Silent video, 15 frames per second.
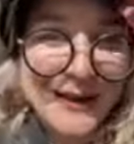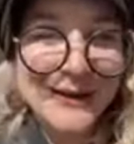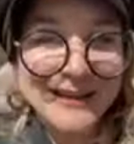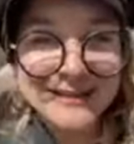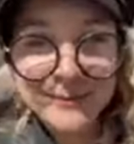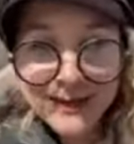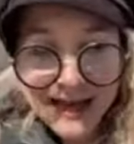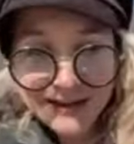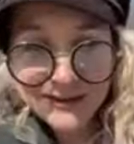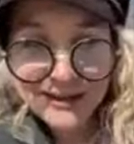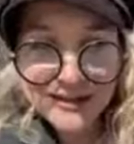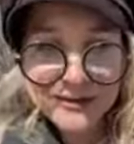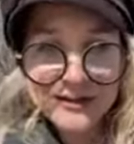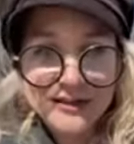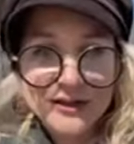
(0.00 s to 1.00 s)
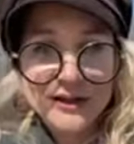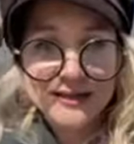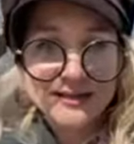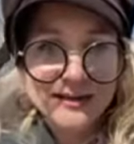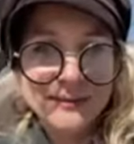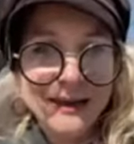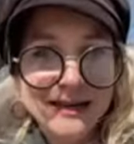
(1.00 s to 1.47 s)
oh yes but yeah i really do
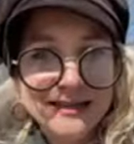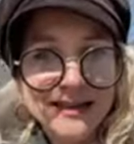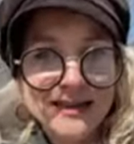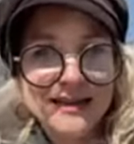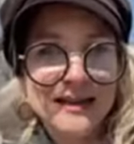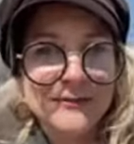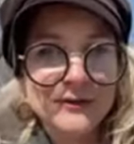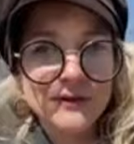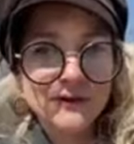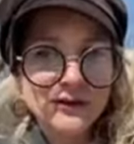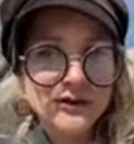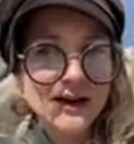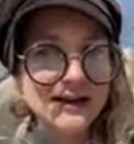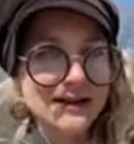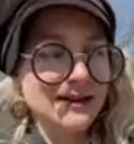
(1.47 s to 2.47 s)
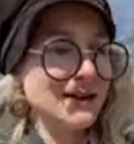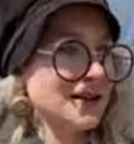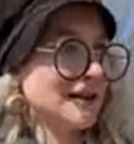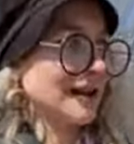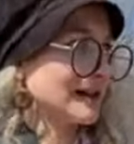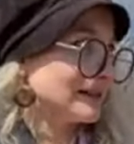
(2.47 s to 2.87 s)
suggest meditating if you've never tried it you like